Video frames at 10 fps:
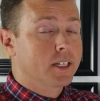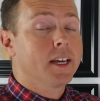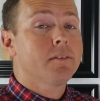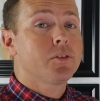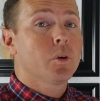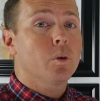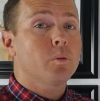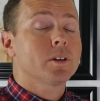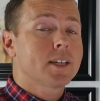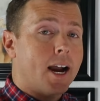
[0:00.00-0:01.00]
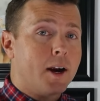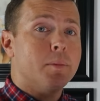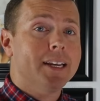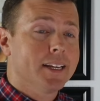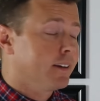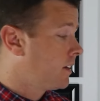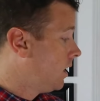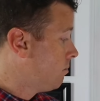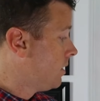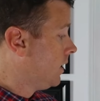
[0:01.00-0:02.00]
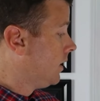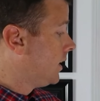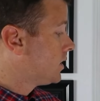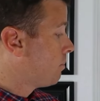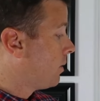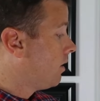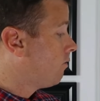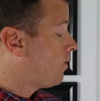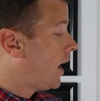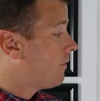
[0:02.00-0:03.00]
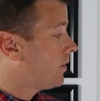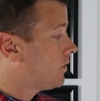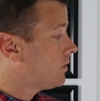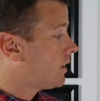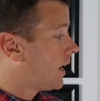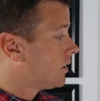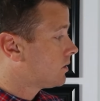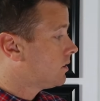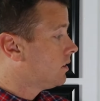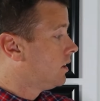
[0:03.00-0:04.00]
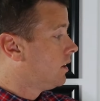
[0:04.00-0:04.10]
And if your retirement income is above $500,000,